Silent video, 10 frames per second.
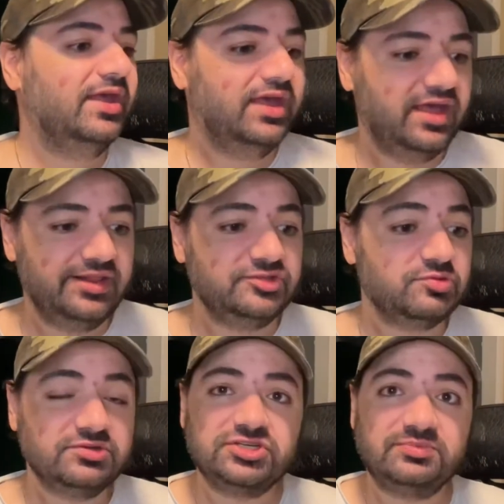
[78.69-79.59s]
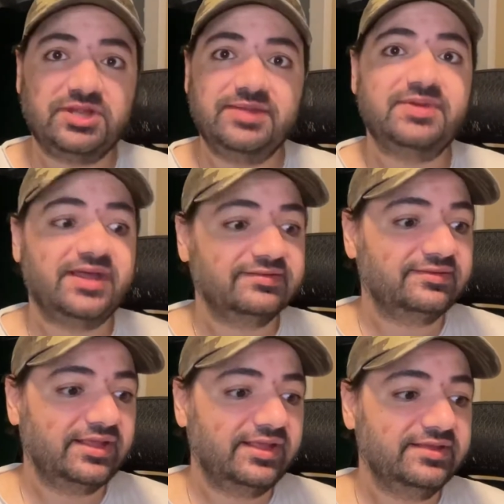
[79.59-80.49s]
The Soldier Supply box
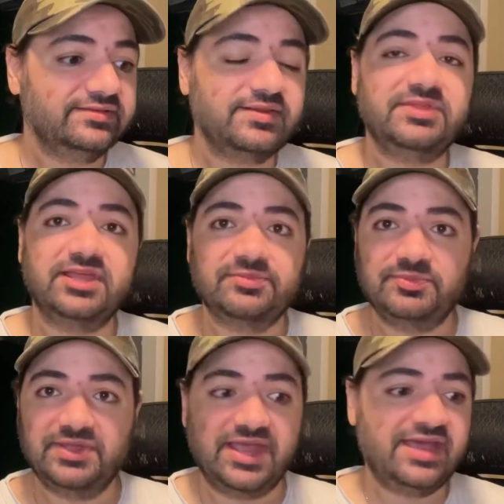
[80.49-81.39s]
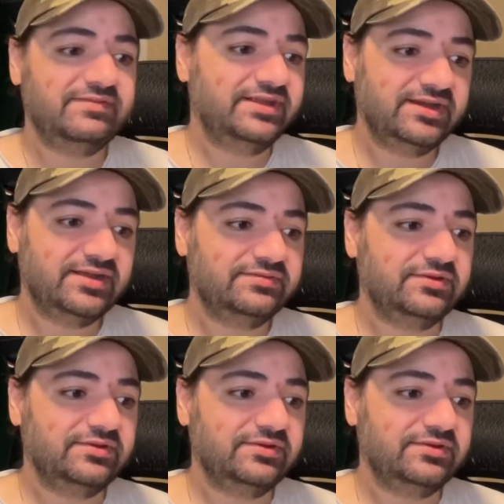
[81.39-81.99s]
is something I'm a big advocate of.